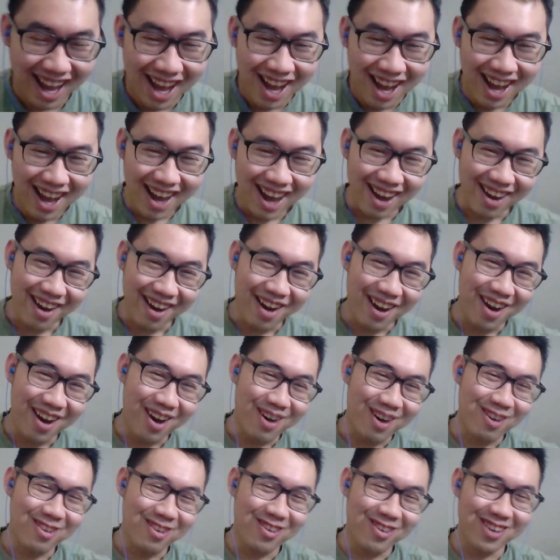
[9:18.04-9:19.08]

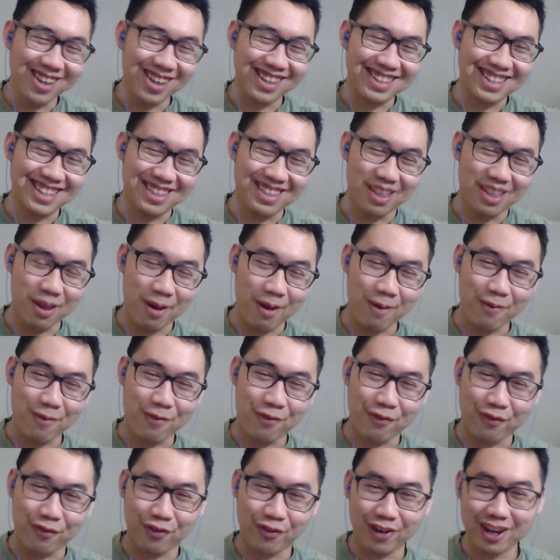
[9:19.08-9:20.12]
Oh, what the
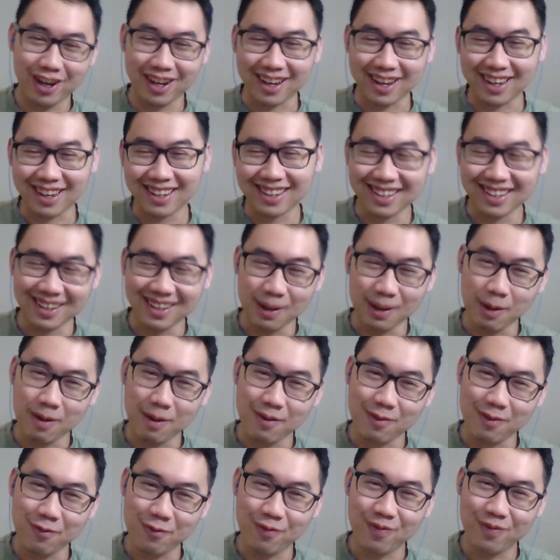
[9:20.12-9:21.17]
fuck?
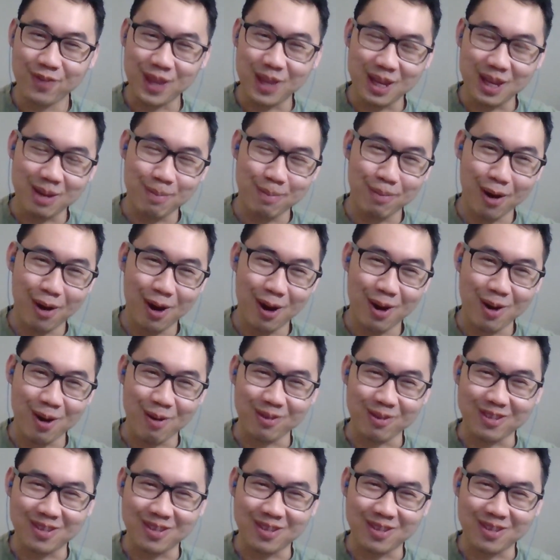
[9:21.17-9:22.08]
Bro.